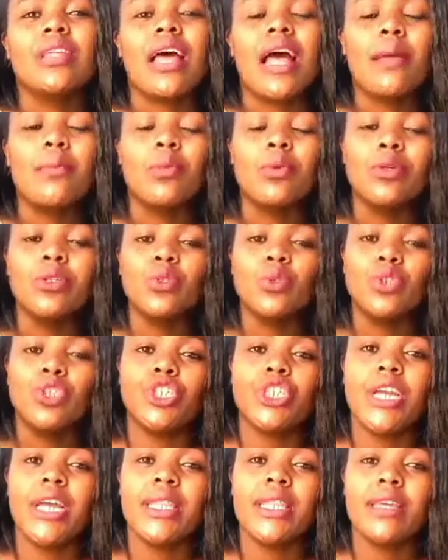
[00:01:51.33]
I'm going to
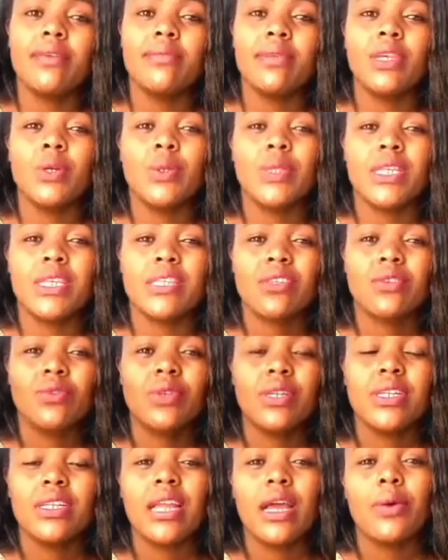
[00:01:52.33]
share them here on the
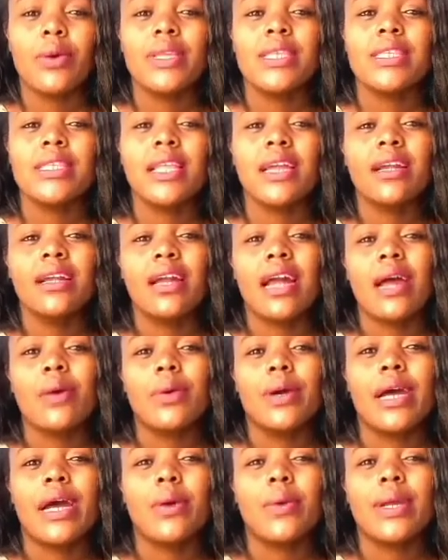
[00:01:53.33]
screen. Our
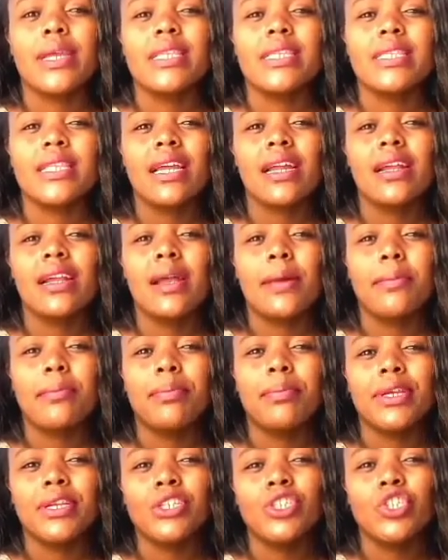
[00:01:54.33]
Instagram
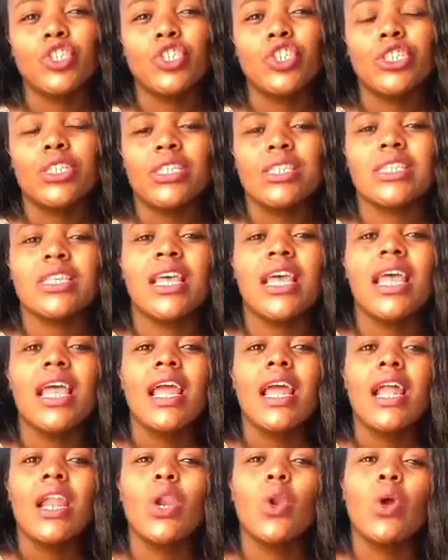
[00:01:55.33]
page is
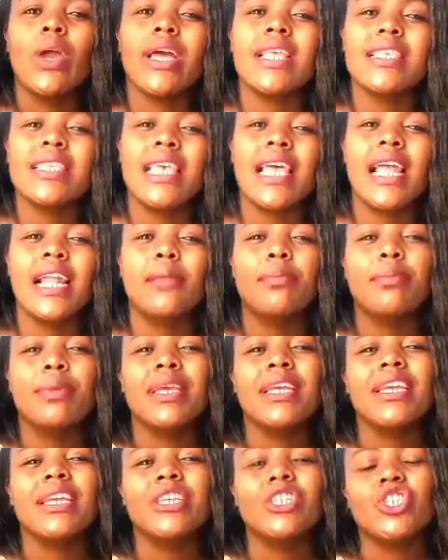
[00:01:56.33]
Lawyers
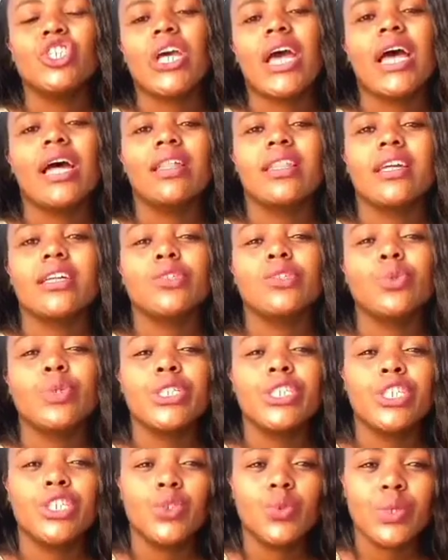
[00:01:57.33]
Helping Each Other
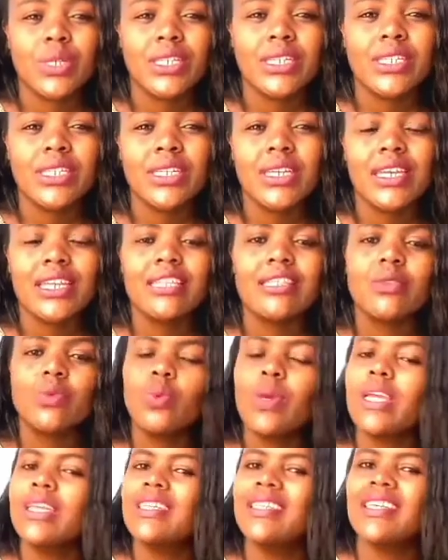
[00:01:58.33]
2020. It's
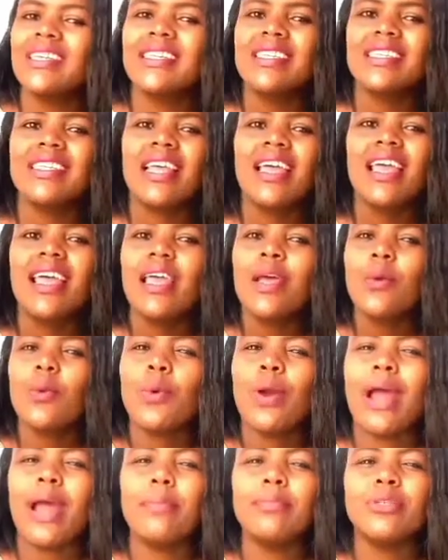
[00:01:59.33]
where
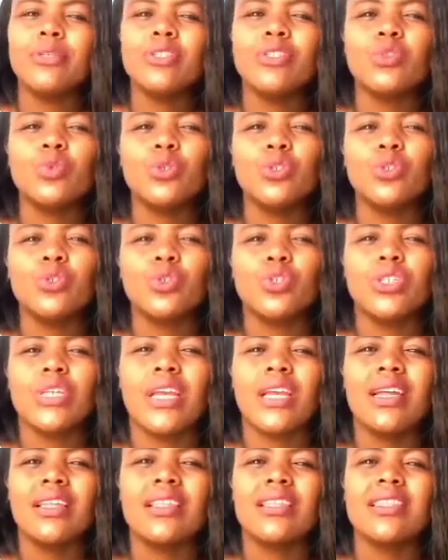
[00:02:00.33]
I'm just going to
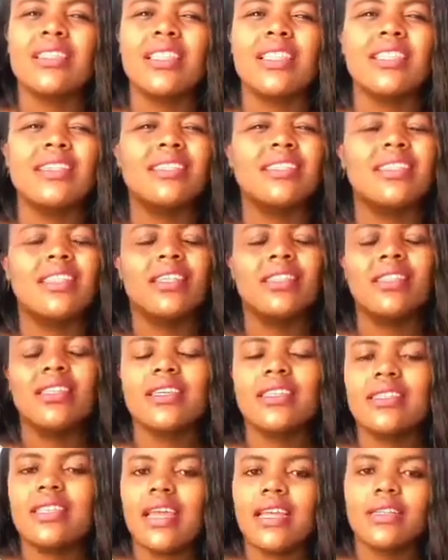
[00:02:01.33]
share the
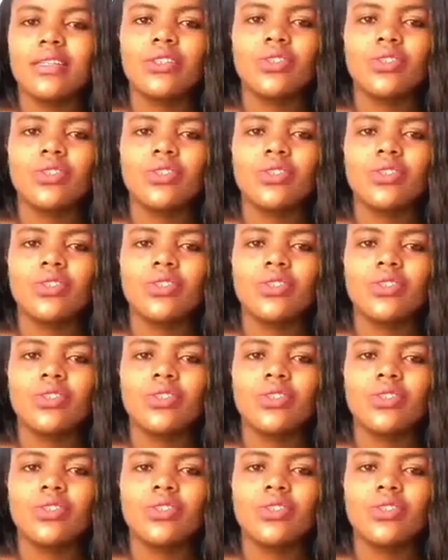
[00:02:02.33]
things I